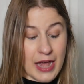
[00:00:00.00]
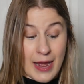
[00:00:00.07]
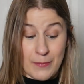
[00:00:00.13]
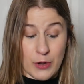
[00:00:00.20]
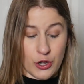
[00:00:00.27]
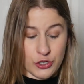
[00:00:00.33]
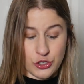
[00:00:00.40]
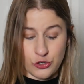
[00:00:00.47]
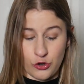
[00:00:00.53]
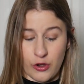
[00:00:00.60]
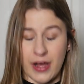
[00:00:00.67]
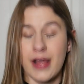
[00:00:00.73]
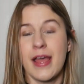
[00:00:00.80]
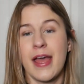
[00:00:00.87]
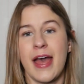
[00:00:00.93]
I'm not
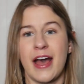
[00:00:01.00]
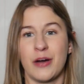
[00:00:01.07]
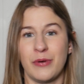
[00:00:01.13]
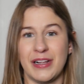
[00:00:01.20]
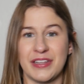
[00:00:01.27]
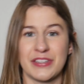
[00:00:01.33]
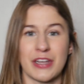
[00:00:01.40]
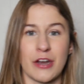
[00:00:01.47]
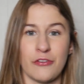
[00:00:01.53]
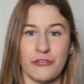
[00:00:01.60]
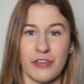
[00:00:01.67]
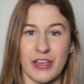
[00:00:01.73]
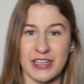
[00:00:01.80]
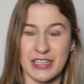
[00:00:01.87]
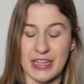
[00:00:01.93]
sure how well it's gonna
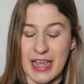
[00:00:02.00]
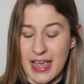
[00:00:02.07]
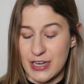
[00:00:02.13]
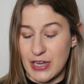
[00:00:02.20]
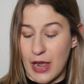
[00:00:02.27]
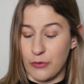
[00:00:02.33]
fit yet.